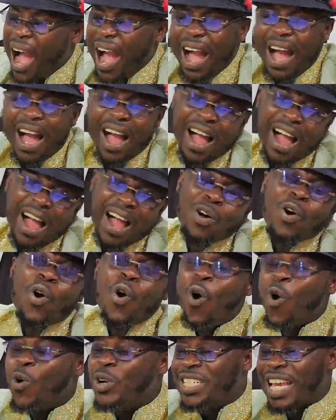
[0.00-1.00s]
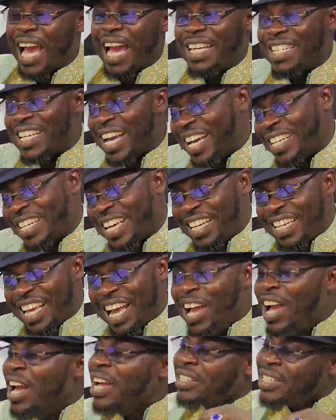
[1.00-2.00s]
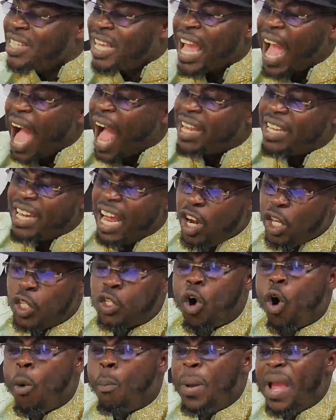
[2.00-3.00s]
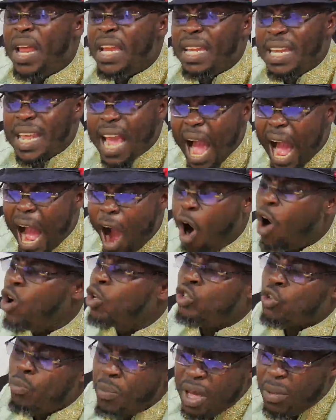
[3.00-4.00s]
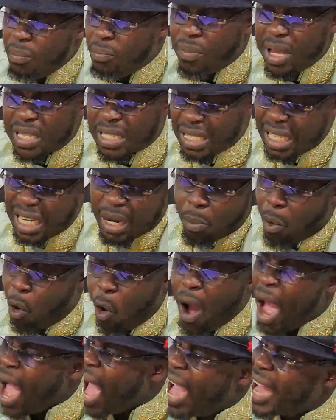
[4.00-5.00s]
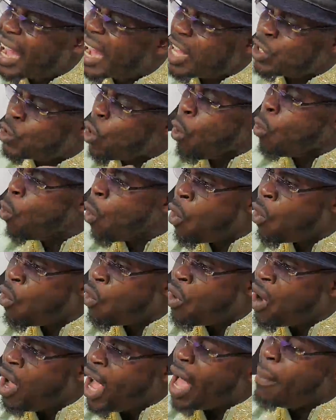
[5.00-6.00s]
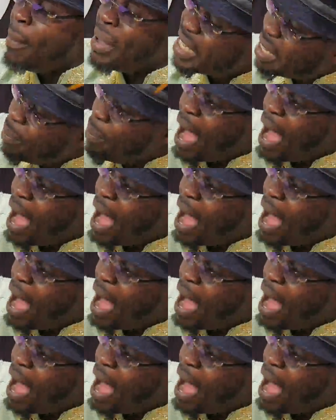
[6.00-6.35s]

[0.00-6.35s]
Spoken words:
dada. Oh, jai. See, I didn't so be near. On to me, Miss Sinibo, and guess what? Woo. Missy